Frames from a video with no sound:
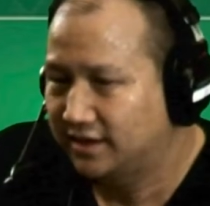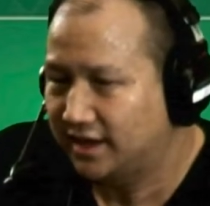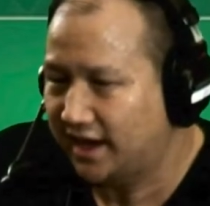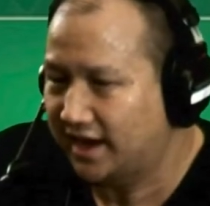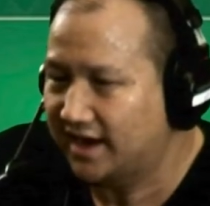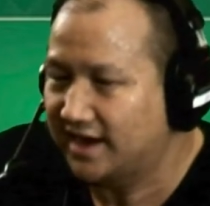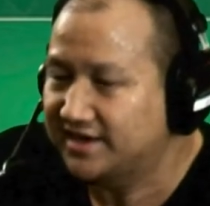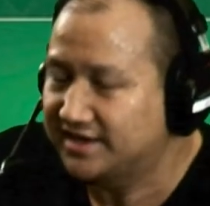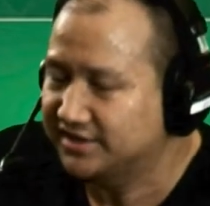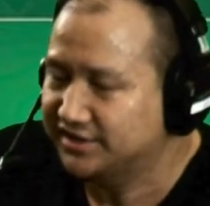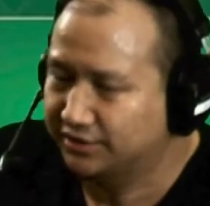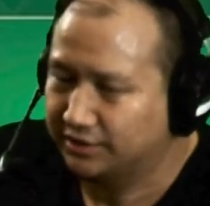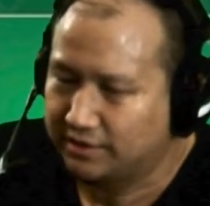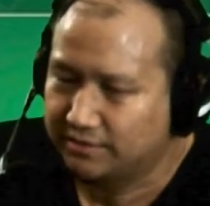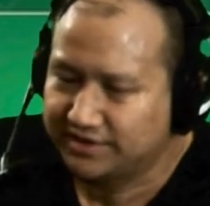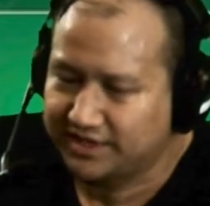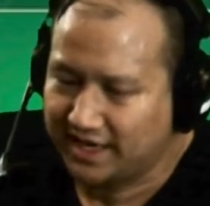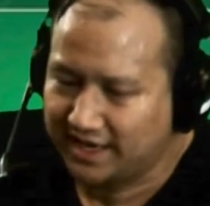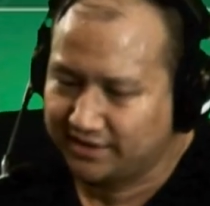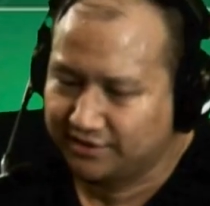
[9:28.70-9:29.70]
And I disagree
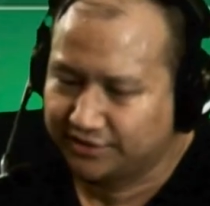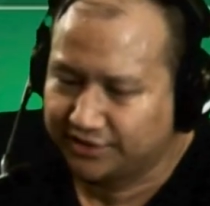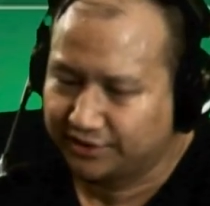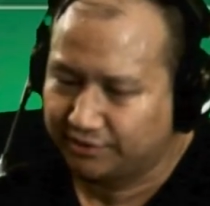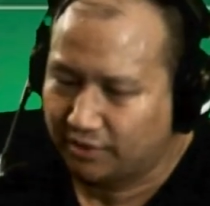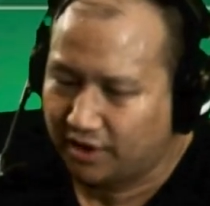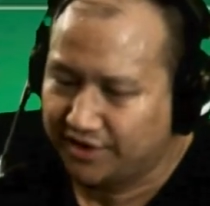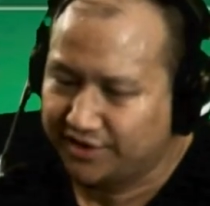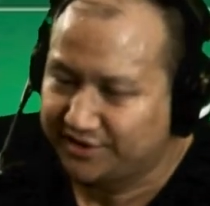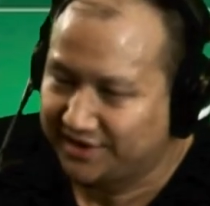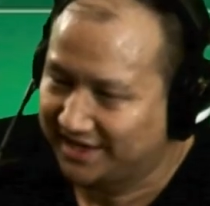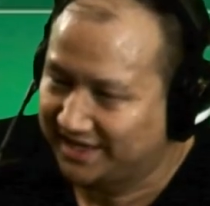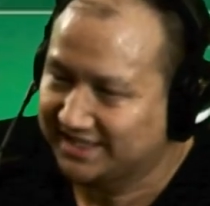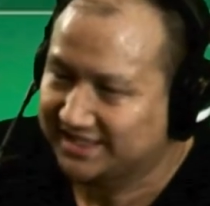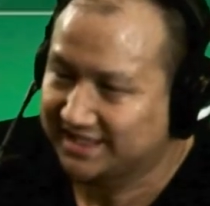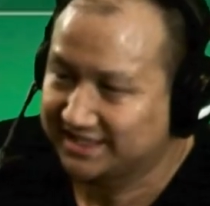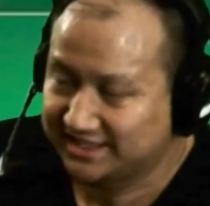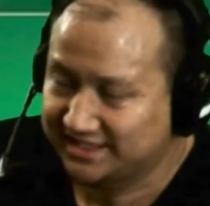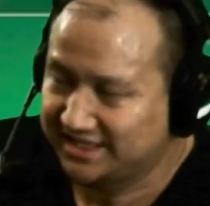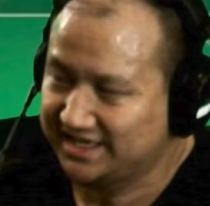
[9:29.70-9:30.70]
with Daniel Negreanu that he
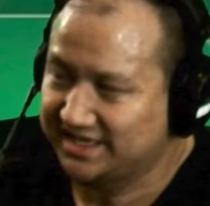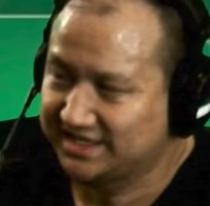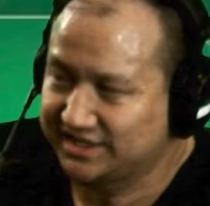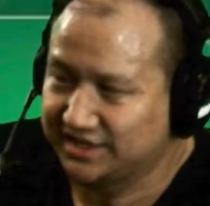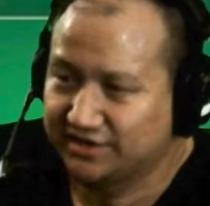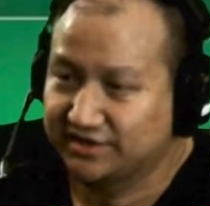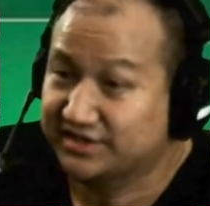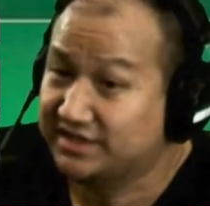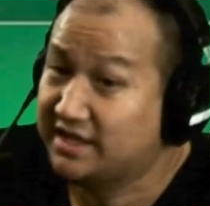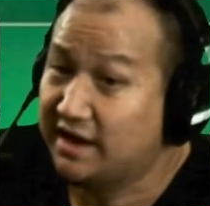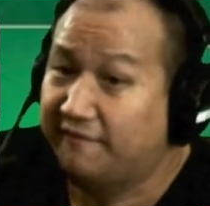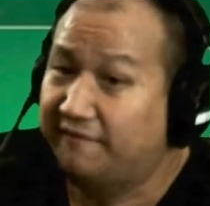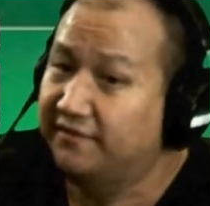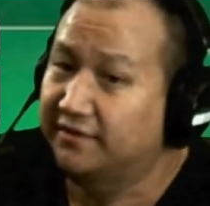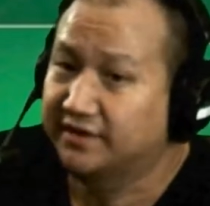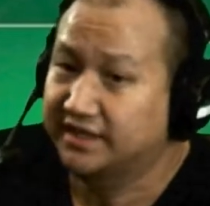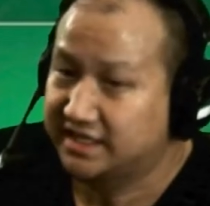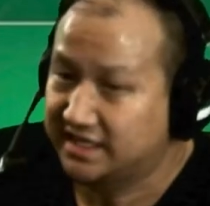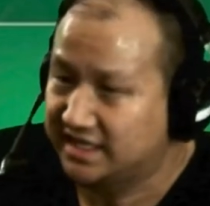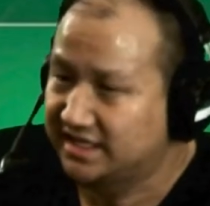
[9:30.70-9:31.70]
says it's easier. It's
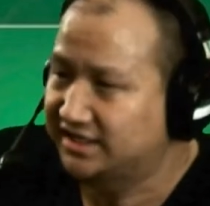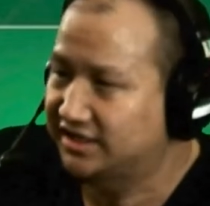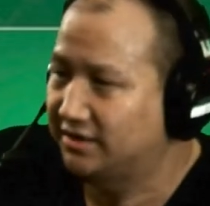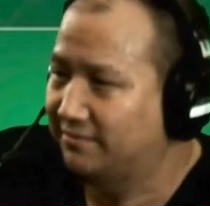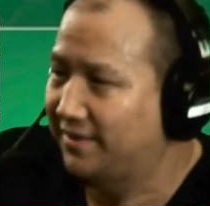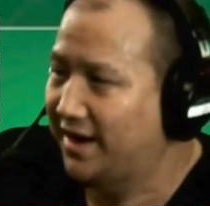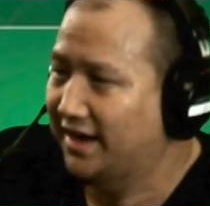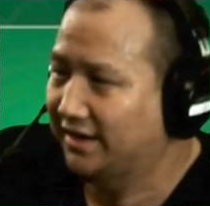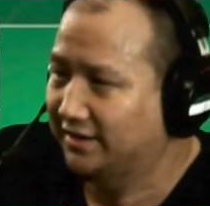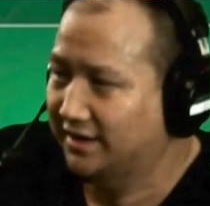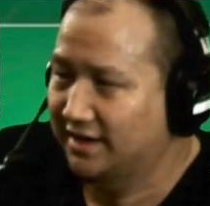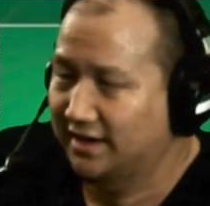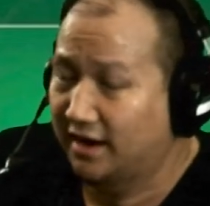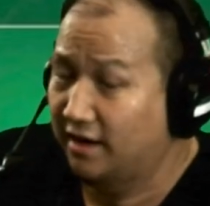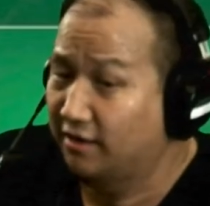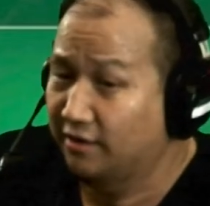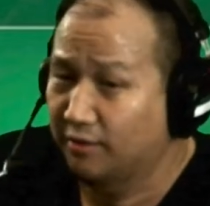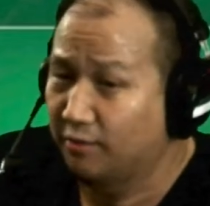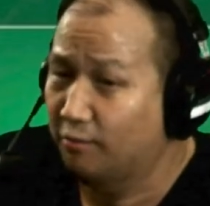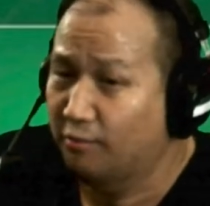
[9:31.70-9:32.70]
definitely easier back then.
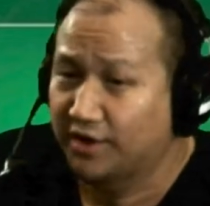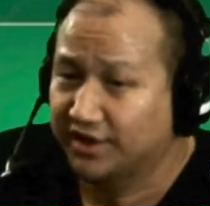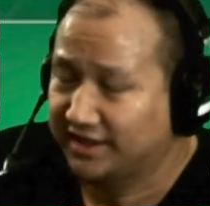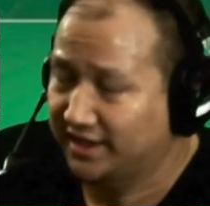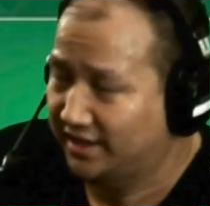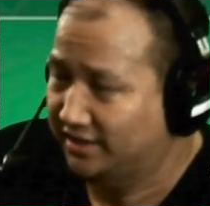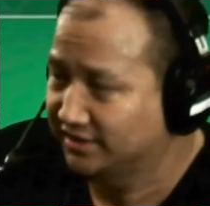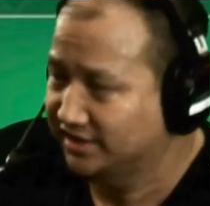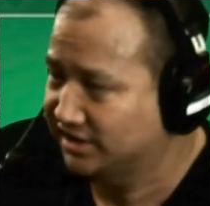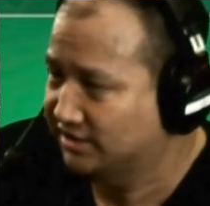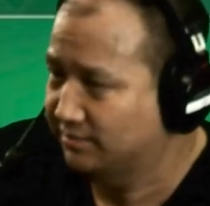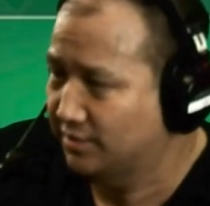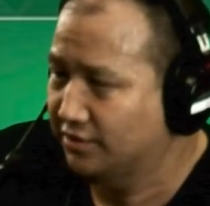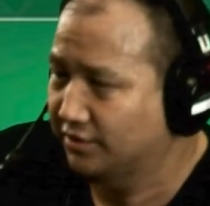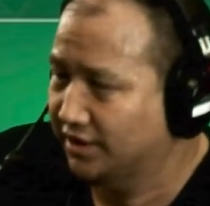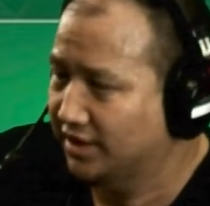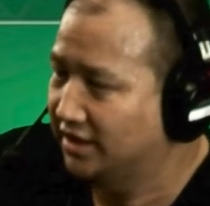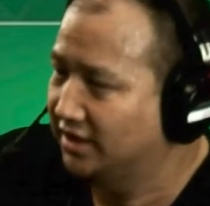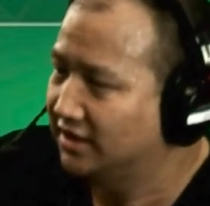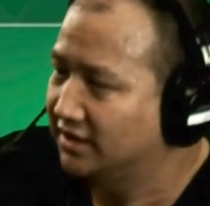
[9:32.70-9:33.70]
I don't know what the hell he's
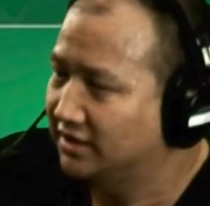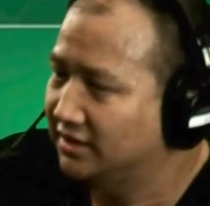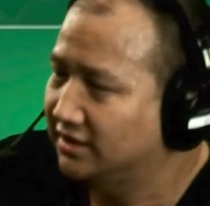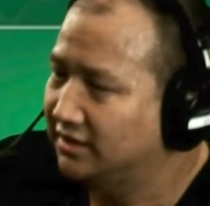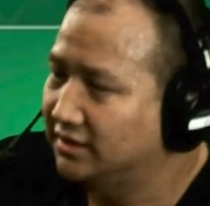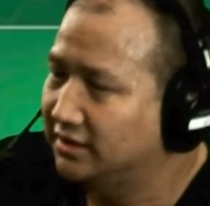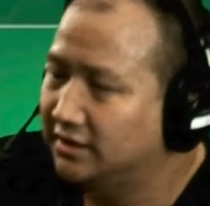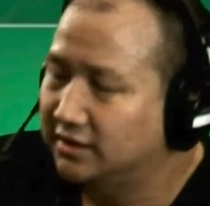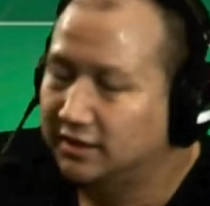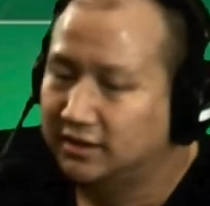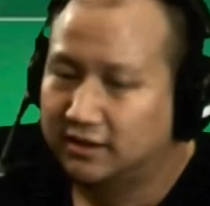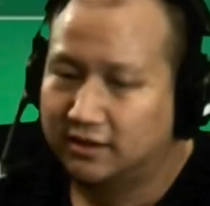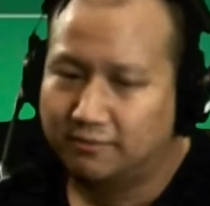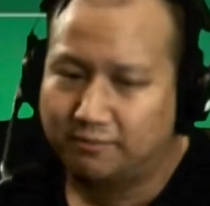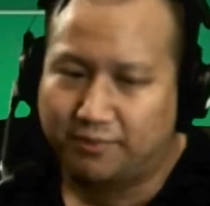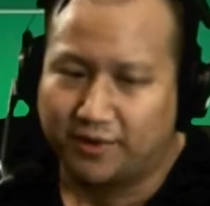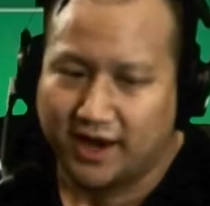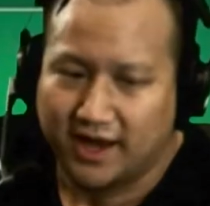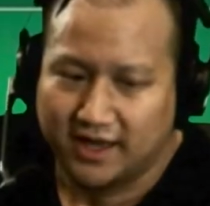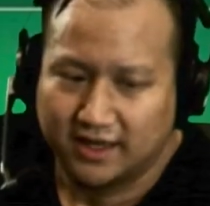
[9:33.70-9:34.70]
smoking.
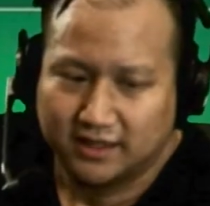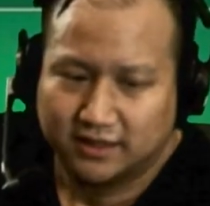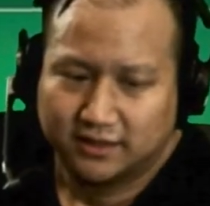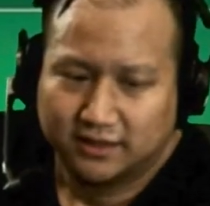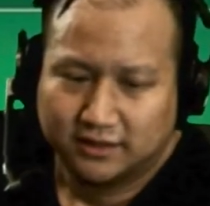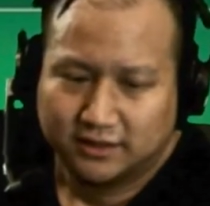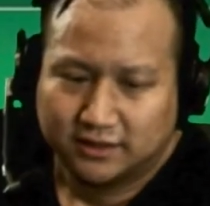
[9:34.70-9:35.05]
But